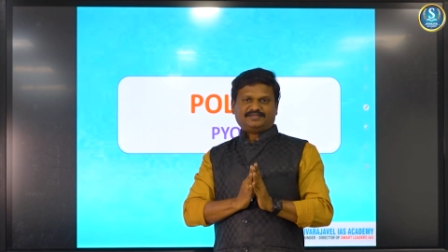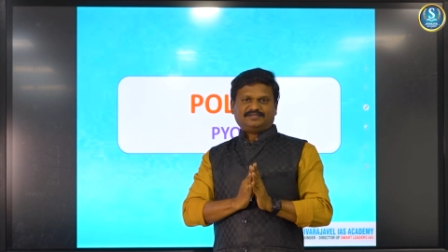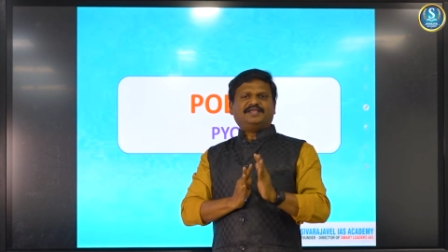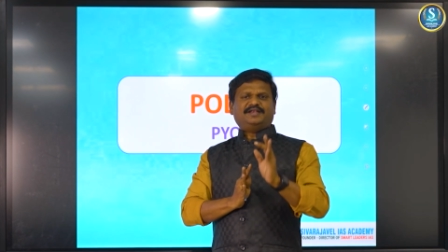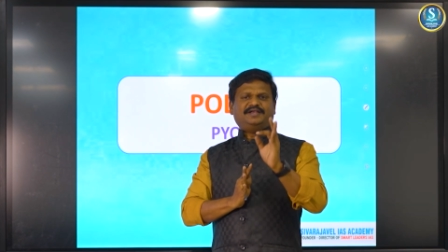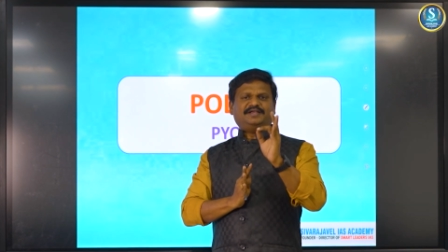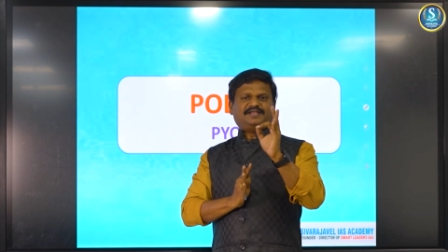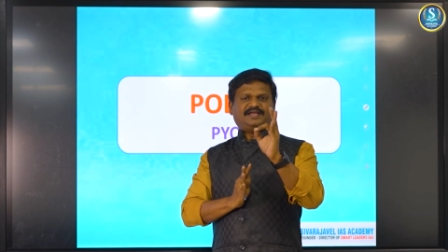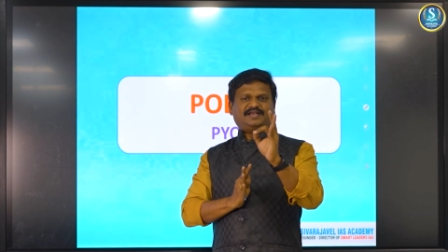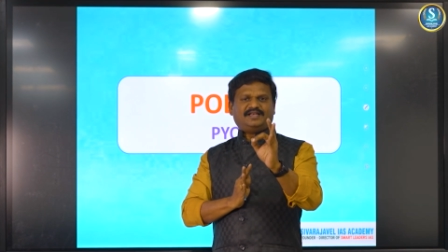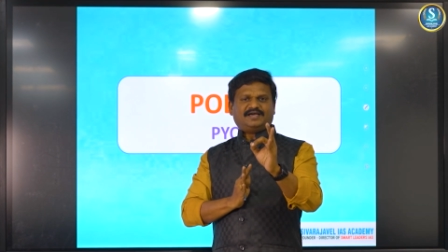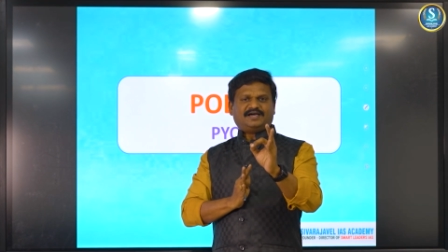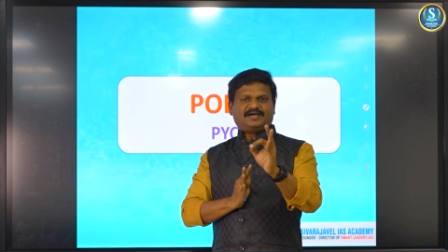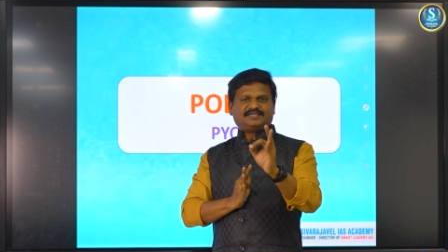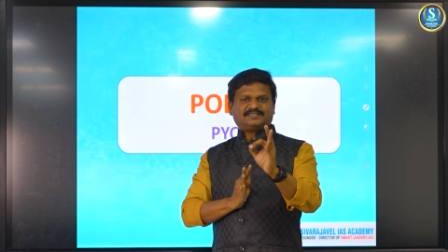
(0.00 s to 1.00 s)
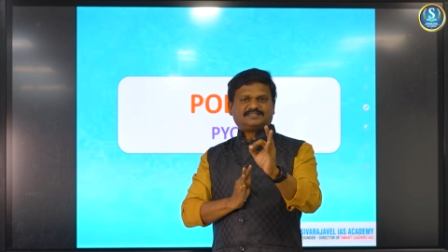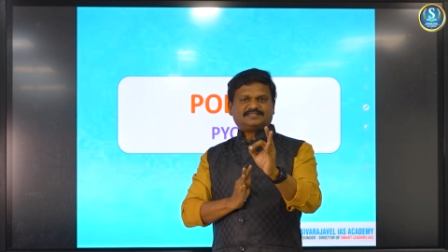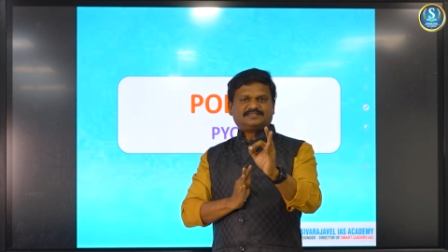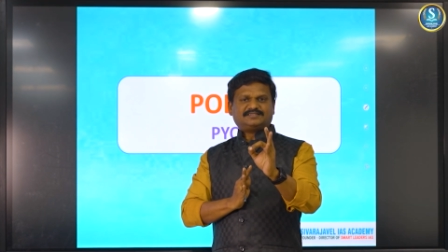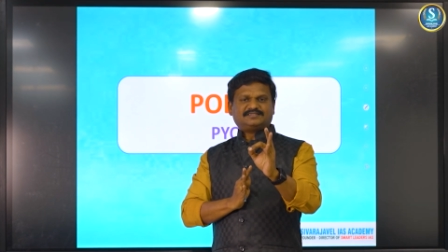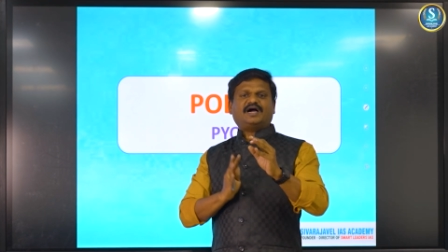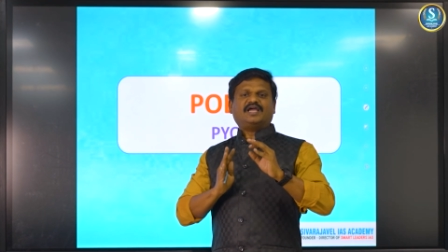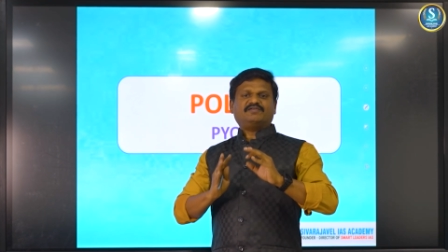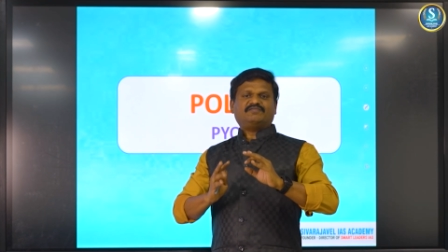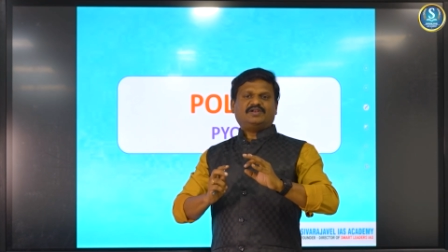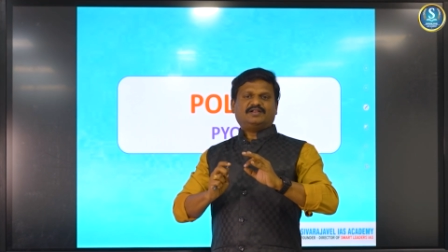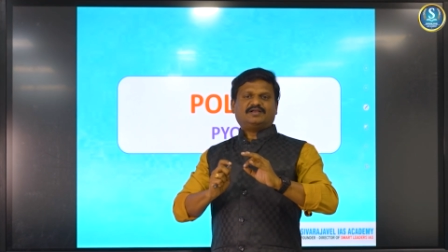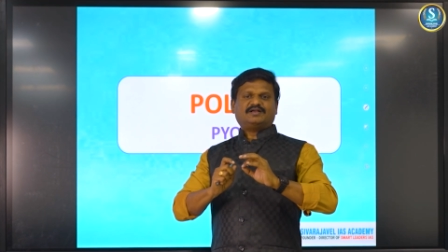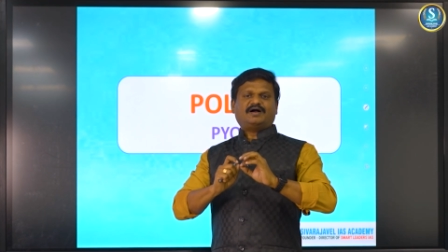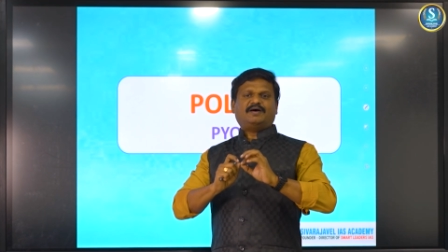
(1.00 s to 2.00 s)
In 10 hours, I
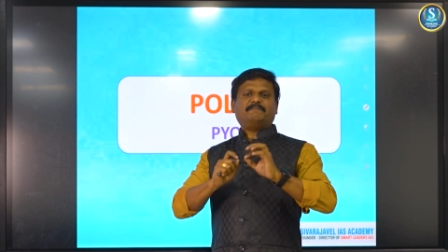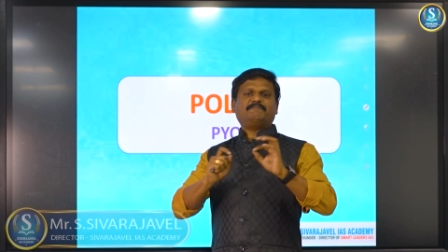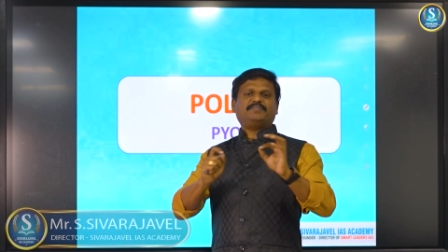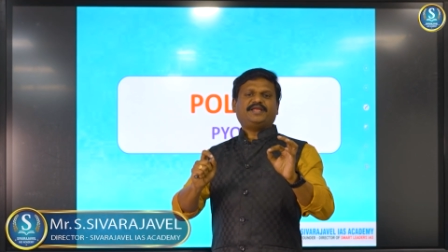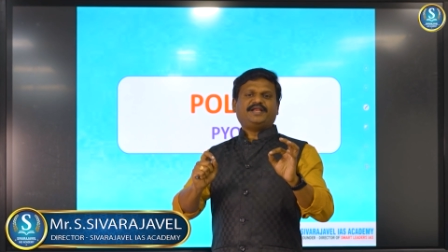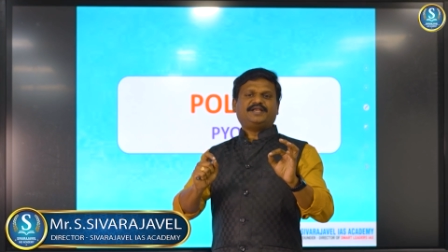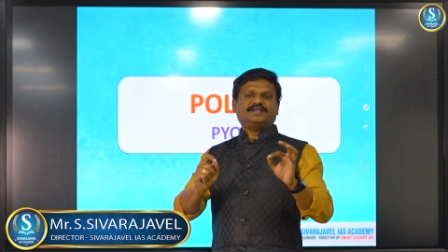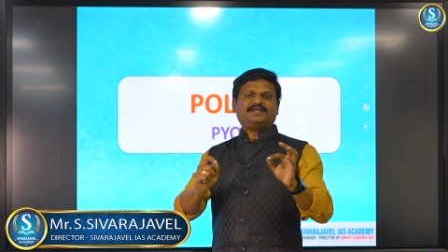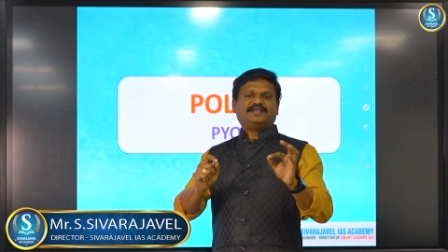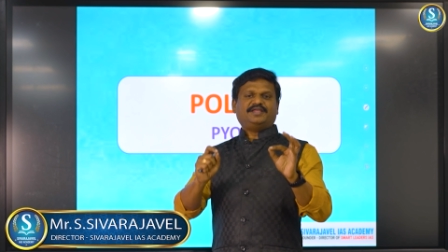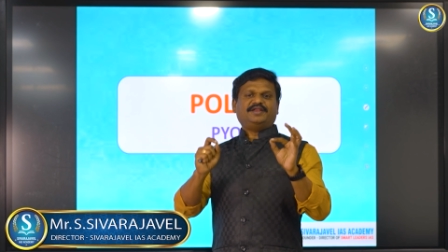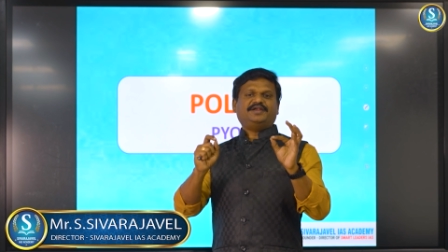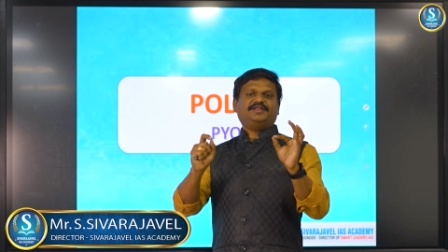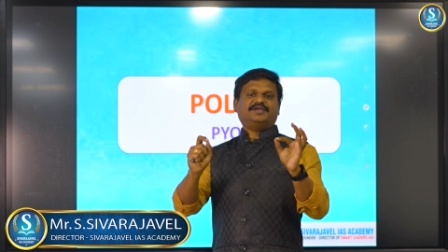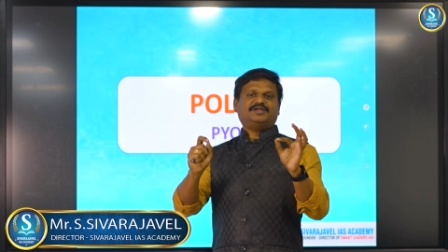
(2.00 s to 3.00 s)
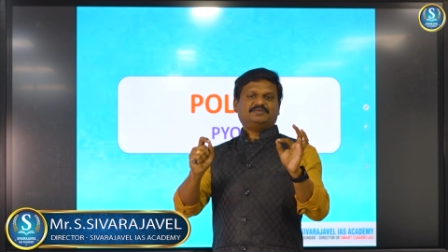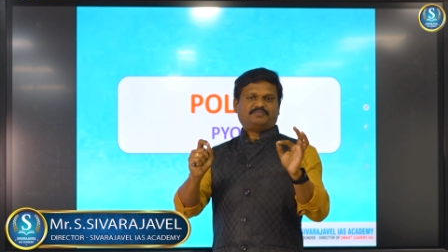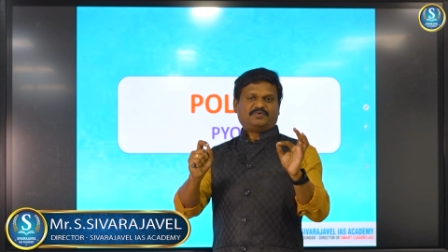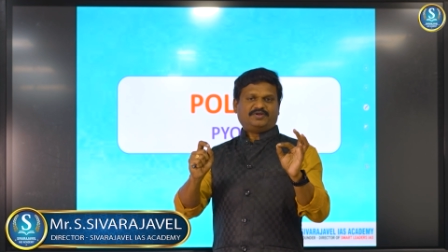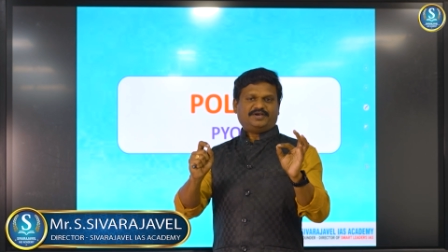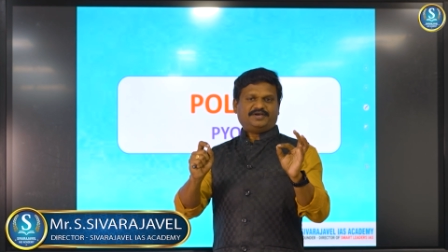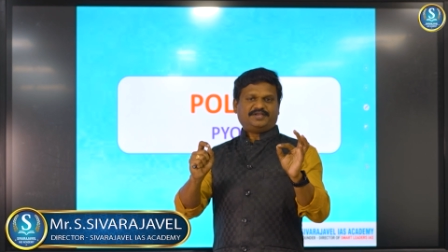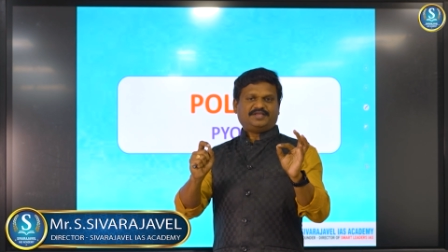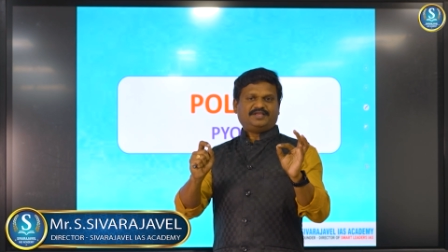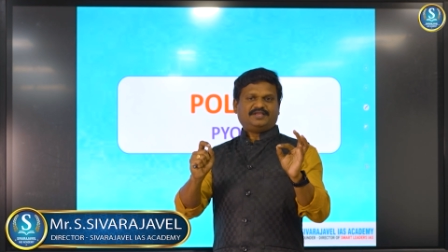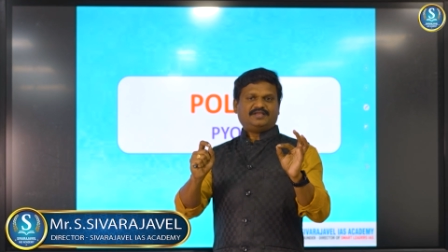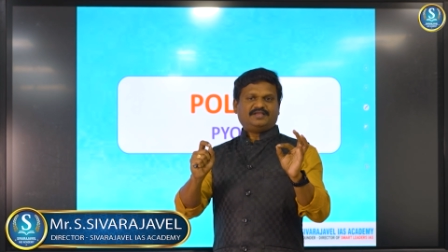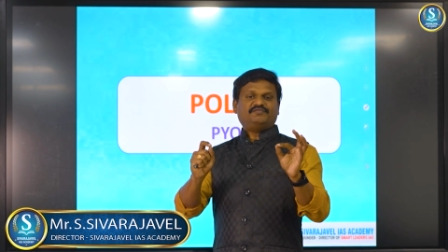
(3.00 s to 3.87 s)
will complete Indian polity,